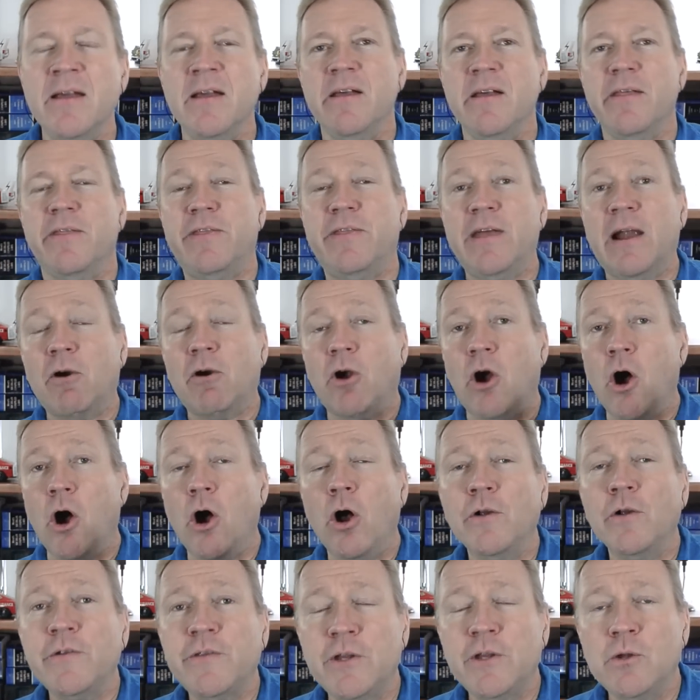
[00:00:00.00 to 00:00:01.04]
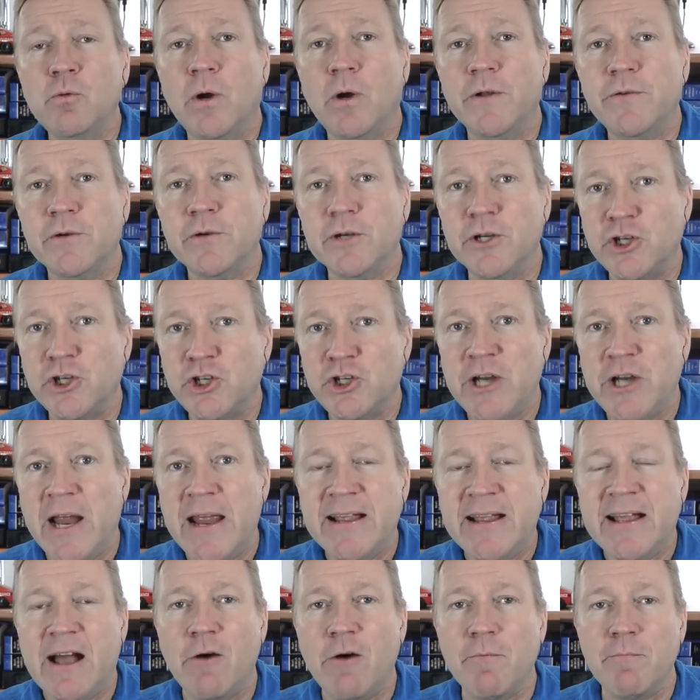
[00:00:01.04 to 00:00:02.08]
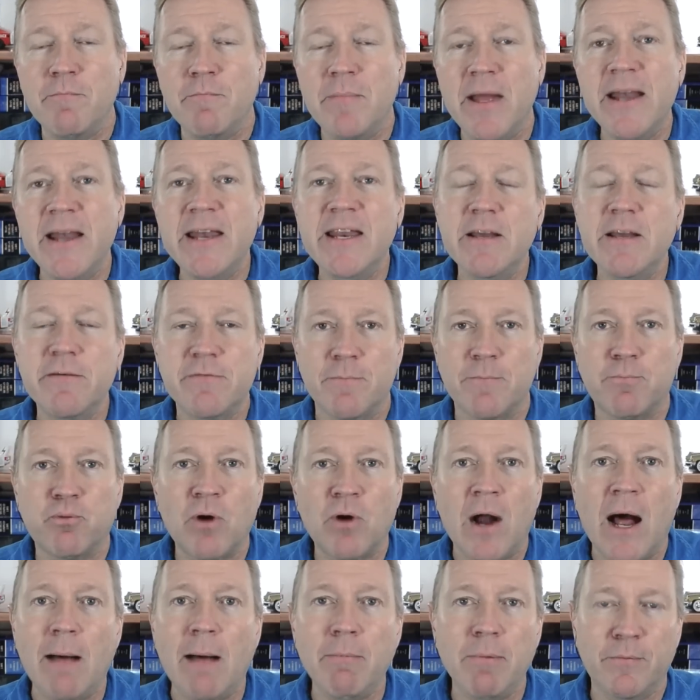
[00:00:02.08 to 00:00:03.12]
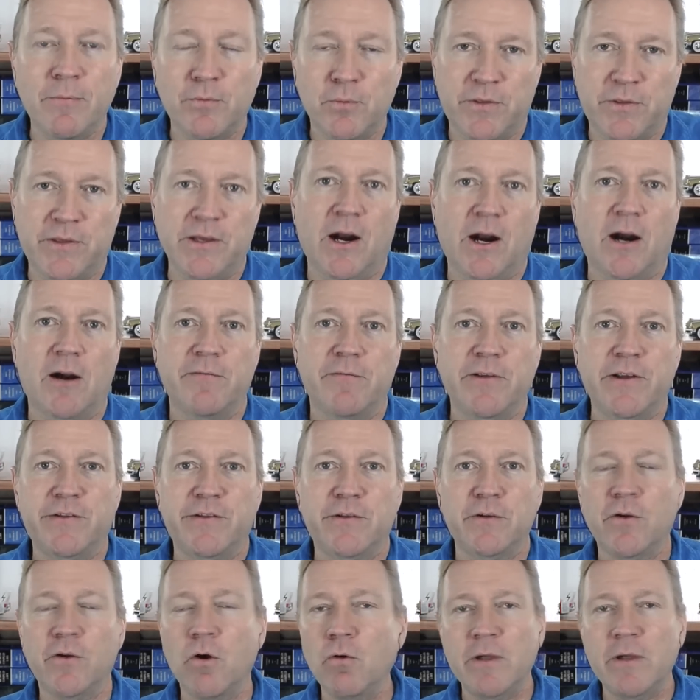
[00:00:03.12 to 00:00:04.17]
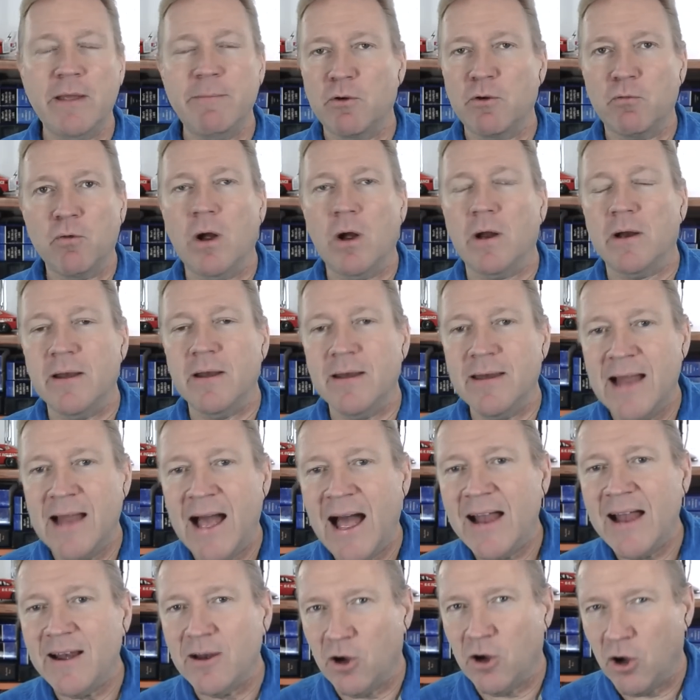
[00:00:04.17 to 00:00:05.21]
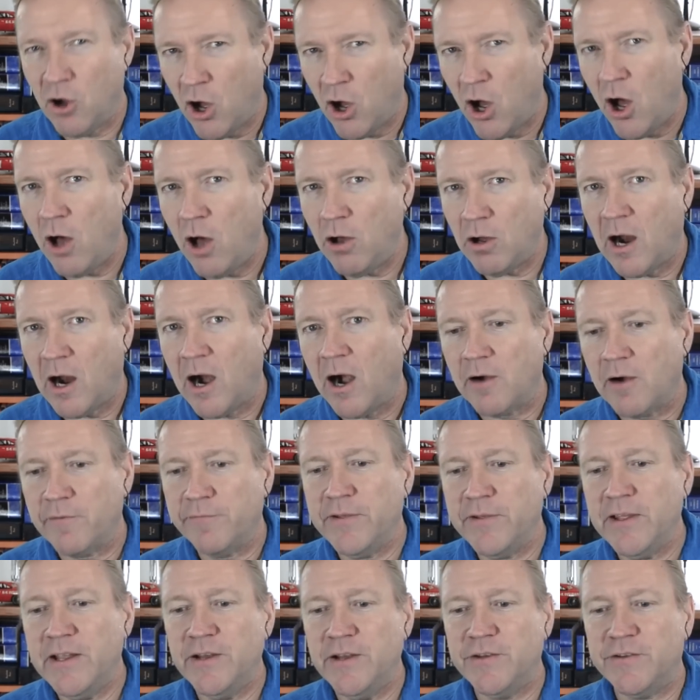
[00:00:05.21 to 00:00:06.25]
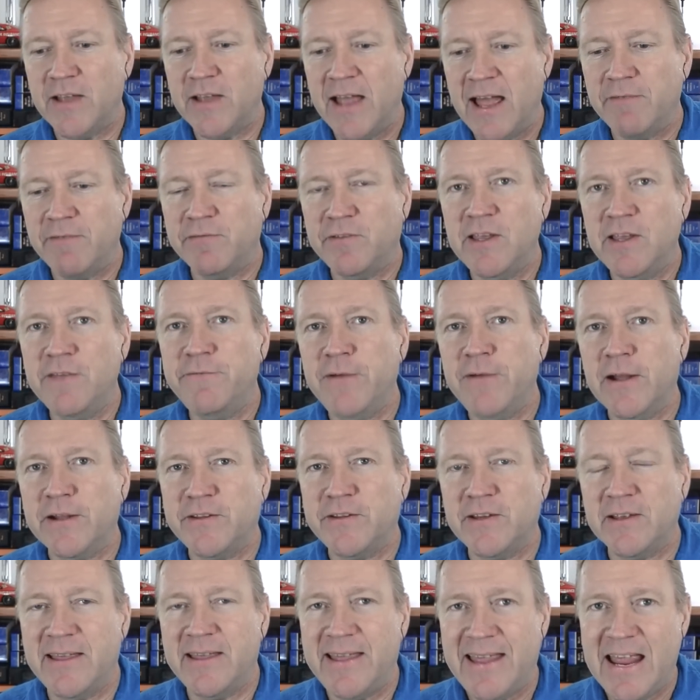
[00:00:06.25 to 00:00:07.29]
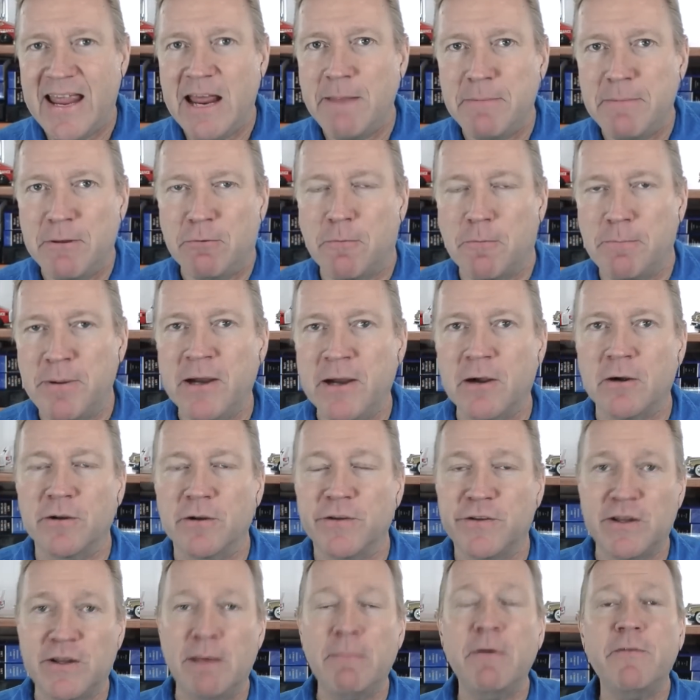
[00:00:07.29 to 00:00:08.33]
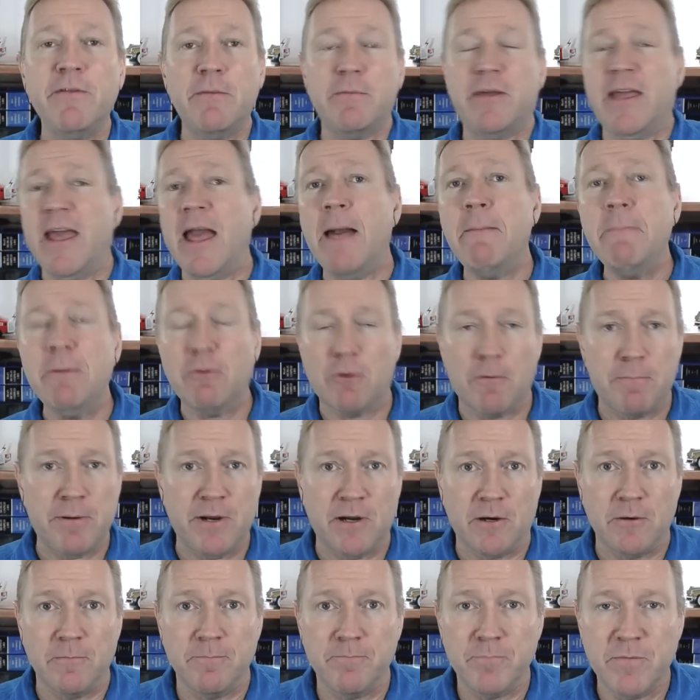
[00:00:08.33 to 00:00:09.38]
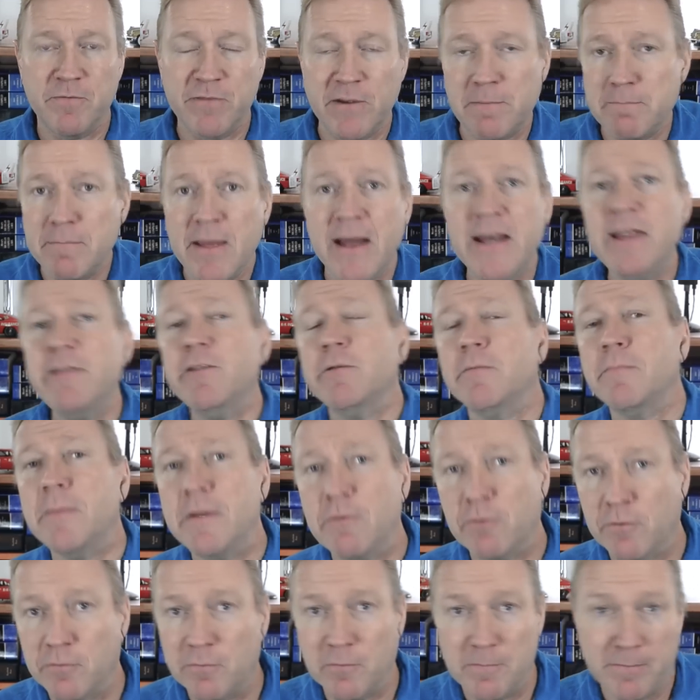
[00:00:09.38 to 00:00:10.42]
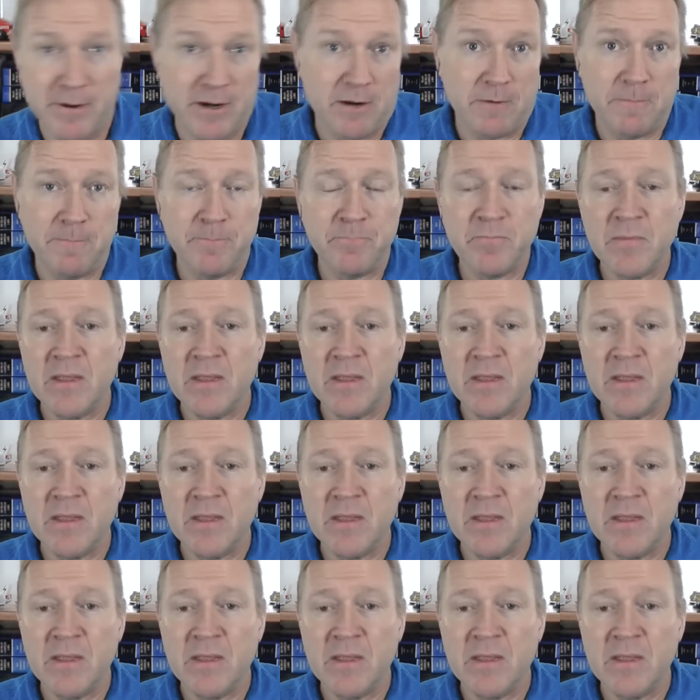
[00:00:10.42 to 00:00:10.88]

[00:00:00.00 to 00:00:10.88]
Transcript: they're also the ones who are going to shake out many of the problems with the RV. So don't get me wrong, not all RVs have defects that can't be repaired. Some of them can be repaired. In fact, many of them can be repaired.